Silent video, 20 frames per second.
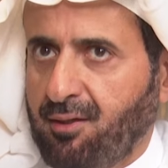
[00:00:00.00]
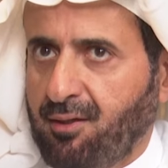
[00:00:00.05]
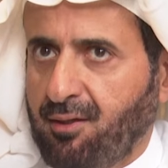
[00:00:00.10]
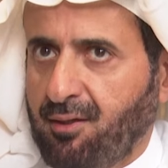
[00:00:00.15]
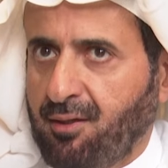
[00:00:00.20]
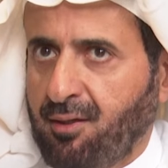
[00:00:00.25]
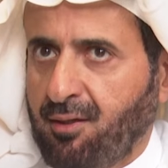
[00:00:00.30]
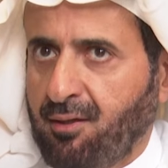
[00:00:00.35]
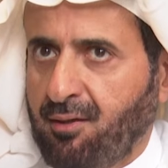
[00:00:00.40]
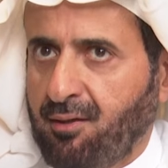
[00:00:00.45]

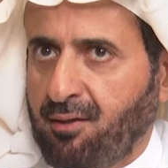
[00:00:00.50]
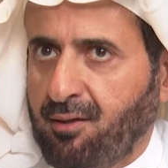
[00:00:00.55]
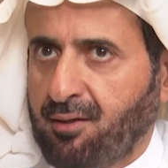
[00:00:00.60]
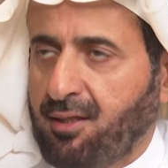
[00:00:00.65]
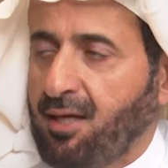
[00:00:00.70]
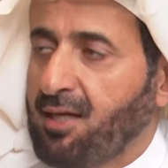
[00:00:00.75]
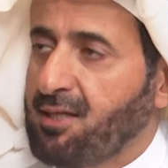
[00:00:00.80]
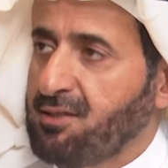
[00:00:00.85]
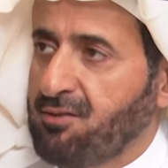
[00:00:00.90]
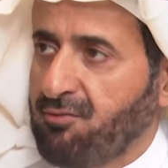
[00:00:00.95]

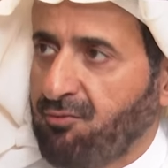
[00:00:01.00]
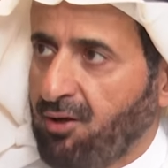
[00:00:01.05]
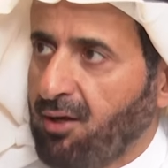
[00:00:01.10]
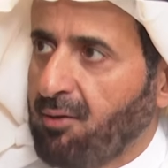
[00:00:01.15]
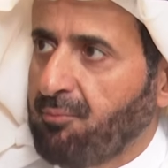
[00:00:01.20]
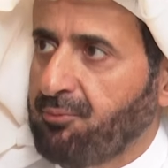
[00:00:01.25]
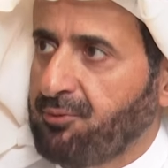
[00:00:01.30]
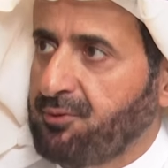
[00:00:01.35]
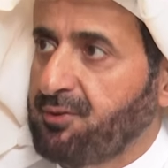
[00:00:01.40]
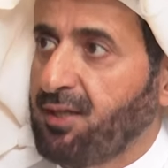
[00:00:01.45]
it has
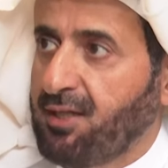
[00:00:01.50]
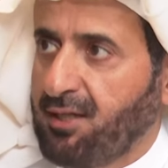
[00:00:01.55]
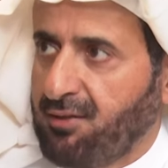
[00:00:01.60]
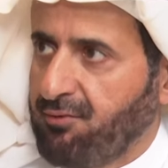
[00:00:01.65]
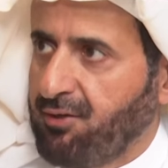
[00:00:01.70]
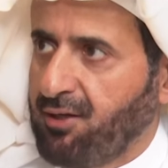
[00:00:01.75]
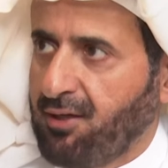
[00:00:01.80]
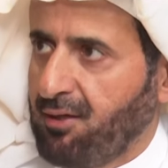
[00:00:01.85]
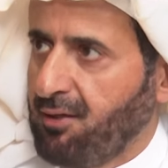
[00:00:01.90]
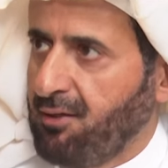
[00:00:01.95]
developed
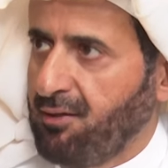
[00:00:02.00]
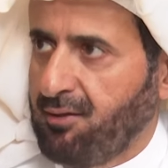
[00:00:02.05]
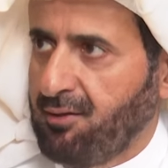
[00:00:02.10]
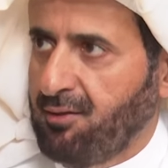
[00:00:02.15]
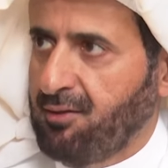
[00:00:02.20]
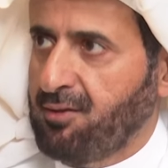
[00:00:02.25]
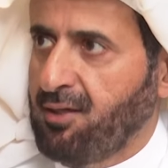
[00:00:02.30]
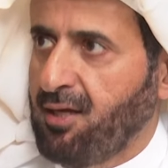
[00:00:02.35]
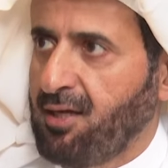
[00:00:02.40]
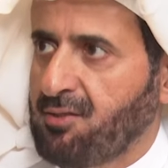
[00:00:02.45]
significantly.
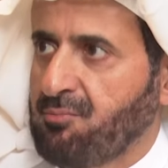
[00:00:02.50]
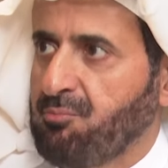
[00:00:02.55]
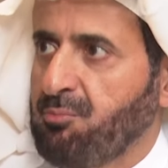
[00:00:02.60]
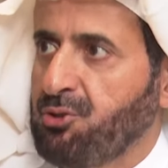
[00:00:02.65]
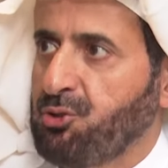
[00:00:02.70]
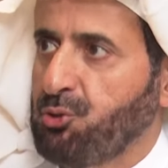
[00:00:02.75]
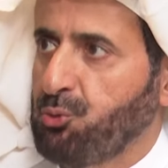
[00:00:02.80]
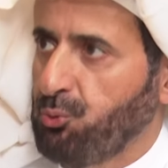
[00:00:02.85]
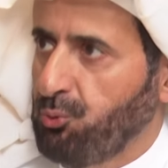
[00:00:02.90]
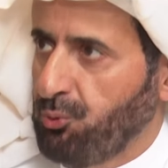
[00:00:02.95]
It has
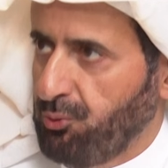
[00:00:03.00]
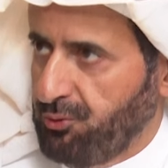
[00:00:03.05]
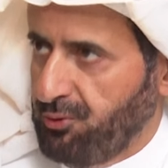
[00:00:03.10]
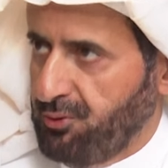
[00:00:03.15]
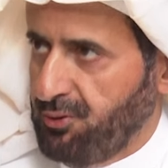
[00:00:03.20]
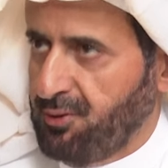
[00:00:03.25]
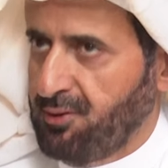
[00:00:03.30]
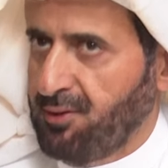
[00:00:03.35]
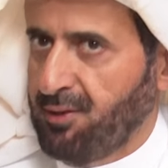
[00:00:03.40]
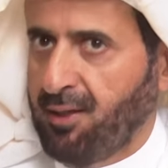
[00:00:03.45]
matured
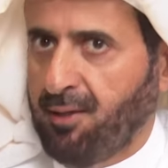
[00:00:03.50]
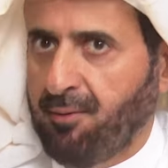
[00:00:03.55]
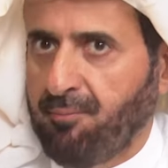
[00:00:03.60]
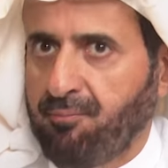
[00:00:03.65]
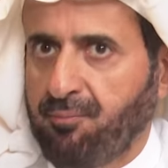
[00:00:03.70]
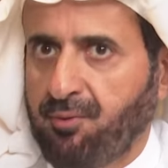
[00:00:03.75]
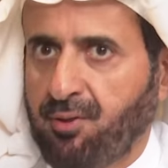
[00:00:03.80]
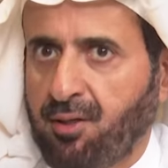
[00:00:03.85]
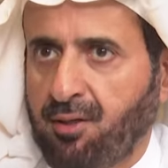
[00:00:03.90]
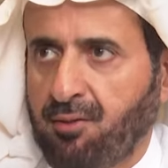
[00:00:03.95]

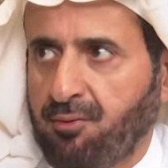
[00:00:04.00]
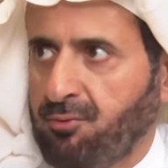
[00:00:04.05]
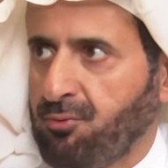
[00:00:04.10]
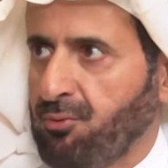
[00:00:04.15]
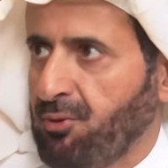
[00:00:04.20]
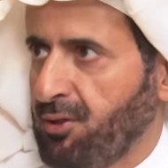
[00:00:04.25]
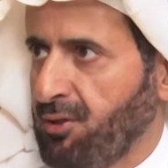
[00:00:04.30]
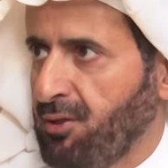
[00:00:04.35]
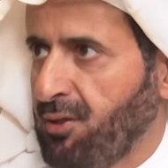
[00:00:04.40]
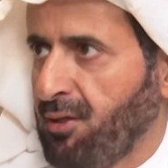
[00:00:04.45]

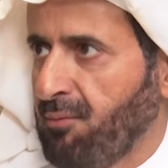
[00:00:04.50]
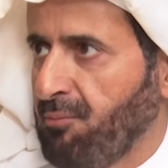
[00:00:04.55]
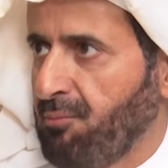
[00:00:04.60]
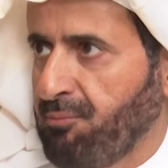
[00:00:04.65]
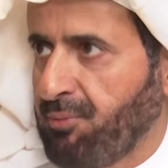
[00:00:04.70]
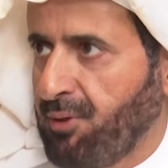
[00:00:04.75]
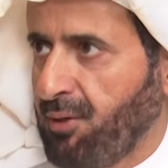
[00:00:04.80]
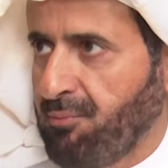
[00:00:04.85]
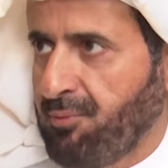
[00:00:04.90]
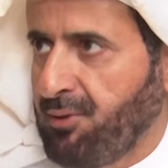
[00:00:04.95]
during the
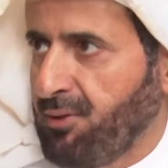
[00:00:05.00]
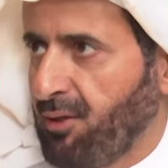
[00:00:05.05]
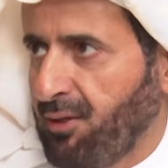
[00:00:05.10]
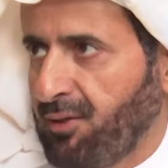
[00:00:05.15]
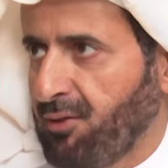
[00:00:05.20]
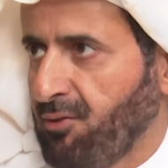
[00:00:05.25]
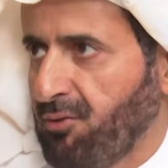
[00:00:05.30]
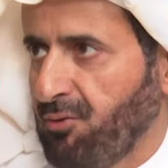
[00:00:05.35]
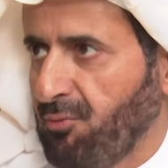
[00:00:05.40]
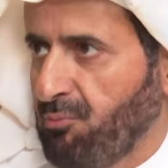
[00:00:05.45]
probably I
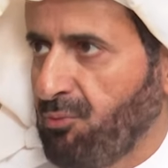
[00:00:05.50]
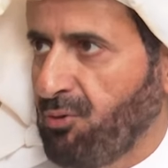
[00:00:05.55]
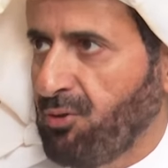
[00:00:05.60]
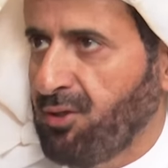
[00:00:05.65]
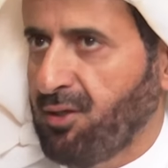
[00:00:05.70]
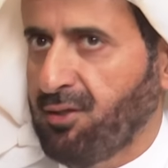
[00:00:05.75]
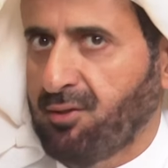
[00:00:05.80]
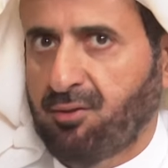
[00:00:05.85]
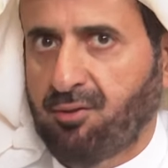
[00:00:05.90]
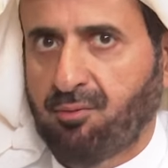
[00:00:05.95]
don't know more
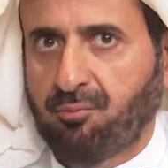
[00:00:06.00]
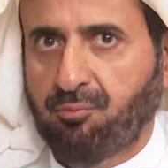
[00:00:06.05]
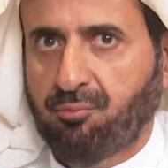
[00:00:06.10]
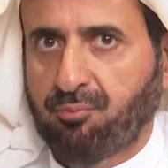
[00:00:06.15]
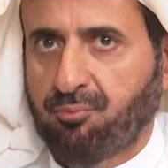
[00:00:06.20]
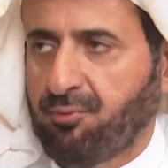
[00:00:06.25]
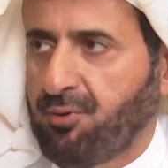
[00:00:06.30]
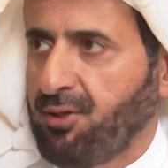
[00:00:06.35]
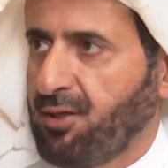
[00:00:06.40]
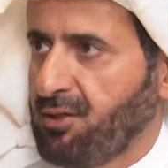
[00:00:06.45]
than
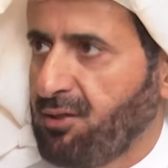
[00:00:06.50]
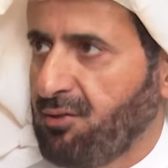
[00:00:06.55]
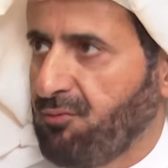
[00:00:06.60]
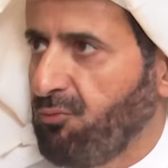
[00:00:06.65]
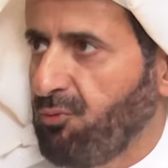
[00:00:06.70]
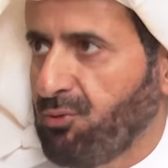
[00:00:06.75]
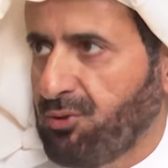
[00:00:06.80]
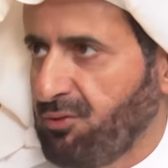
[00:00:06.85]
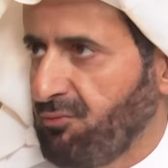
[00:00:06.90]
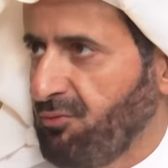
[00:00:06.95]
30,
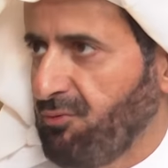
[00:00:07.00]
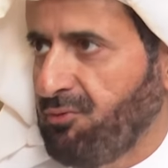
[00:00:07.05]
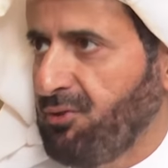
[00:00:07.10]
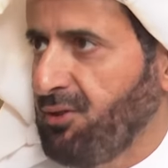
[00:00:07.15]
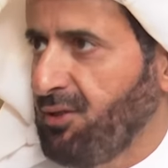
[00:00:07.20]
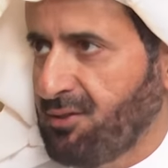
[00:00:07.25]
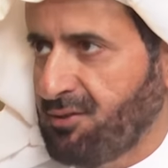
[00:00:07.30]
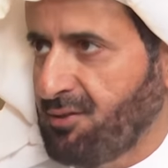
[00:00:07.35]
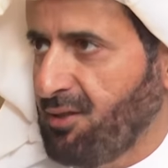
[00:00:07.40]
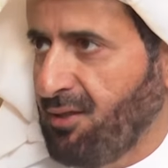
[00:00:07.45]
40,
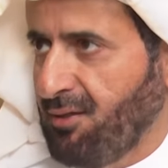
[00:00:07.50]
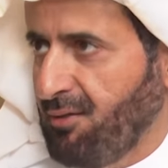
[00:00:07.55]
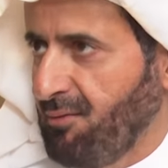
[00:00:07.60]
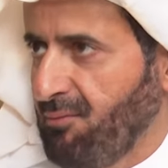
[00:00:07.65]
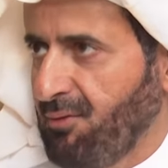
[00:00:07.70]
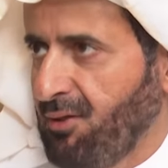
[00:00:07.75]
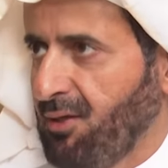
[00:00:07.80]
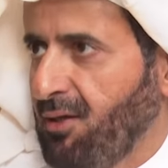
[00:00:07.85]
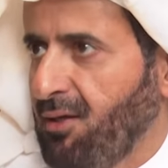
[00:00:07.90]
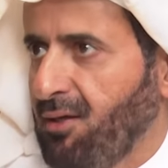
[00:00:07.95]
50 years
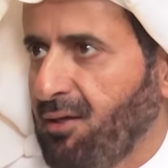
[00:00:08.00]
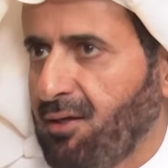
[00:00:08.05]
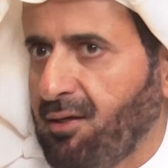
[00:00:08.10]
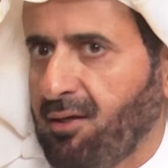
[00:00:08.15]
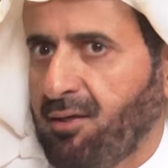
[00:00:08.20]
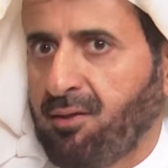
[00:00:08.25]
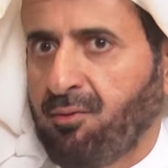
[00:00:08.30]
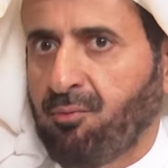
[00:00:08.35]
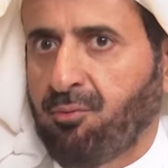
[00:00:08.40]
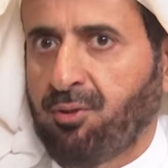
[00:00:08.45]

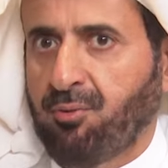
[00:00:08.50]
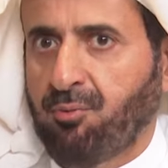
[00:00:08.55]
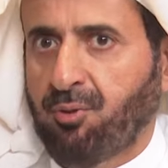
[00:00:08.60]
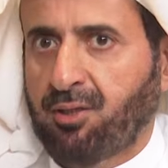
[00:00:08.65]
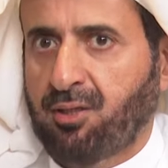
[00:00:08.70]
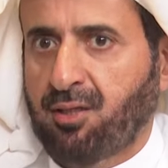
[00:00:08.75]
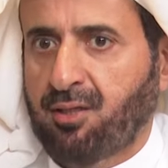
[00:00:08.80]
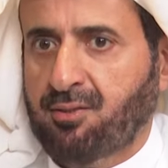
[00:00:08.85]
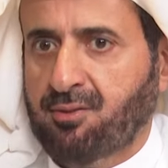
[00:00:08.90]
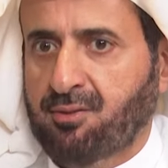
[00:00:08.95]
when
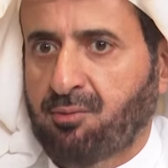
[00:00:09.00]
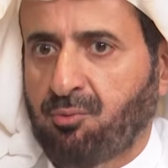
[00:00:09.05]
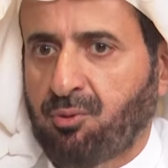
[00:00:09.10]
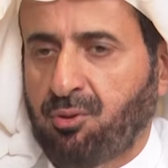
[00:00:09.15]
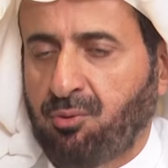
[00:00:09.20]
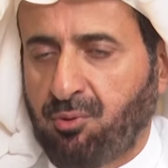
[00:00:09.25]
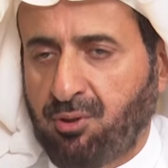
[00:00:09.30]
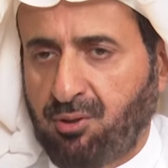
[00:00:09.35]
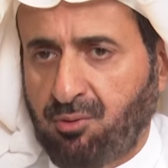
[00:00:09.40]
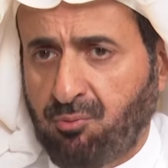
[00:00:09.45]

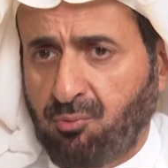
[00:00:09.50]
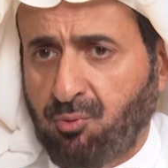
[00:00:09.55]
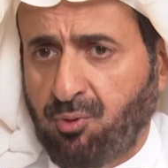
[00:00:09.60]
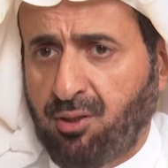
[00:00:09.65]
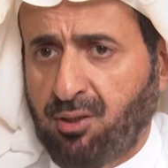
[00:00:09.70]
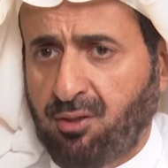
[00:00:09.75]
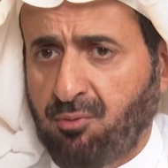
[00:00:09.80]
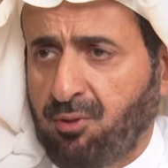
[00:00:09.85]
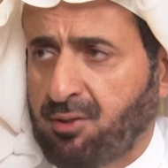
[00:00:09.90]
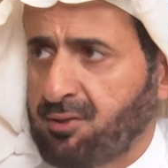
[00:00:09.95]

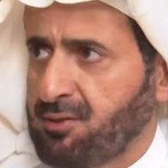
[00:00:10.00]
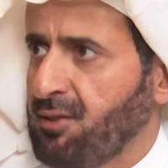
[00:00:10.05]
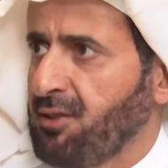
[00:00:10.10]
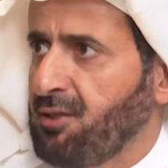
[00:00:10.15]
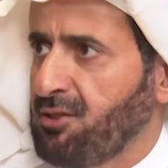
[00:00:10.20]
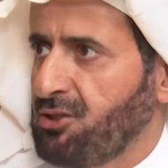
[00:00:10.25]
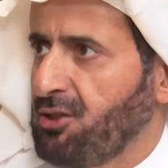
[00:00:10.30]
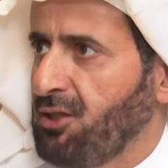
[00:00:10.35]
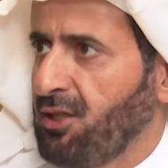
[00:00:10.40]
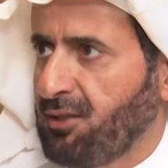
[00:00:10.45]
it was
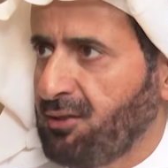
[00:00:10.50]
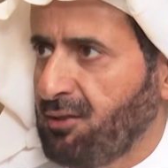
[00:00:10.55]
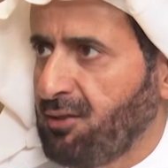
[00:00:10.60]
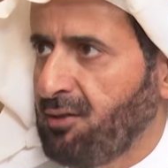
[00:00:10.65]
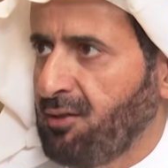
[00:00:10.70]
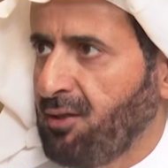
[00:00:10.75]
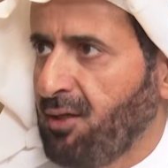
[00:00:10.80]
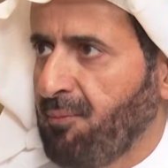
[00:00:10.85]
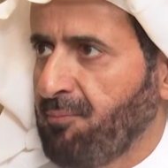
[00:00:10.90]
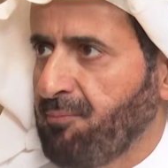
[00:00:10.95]

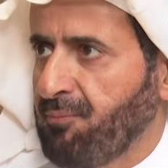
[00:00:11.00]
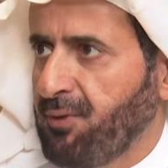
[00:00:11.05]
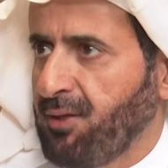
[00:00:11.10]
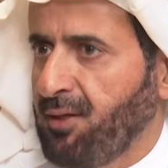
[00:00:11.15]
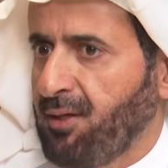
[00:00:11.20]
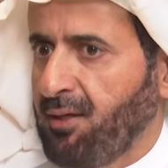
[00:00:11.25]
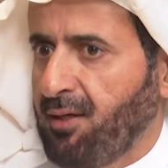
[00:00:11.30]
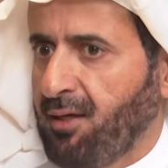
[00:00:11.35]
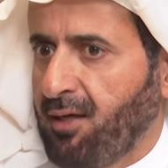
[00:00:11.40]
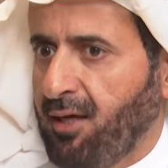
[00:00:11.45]
initiated.
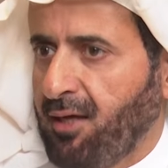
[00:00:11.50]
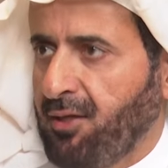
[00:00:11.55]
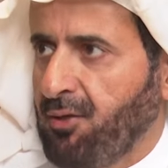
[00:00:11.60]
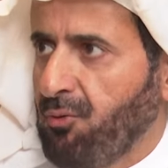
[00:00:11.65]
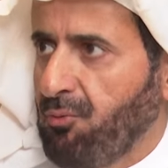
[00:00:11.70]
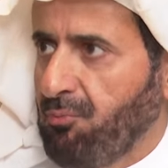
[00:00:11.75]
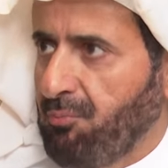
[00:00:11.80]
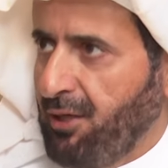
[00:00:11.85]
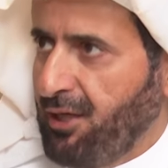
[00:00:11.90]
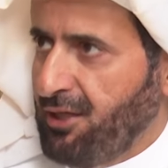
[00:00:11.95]
I
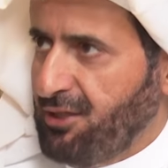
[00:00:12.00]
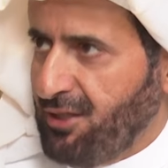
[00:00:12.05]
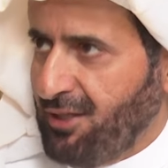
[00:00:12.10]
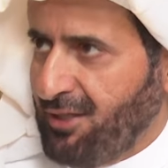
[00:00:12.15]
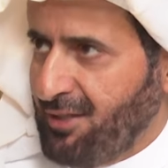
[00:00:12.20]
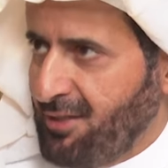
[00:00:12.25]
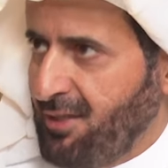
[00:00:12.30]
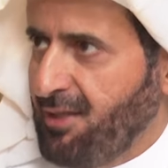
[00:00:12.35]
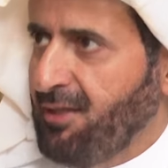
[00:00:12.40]
know Malaysia is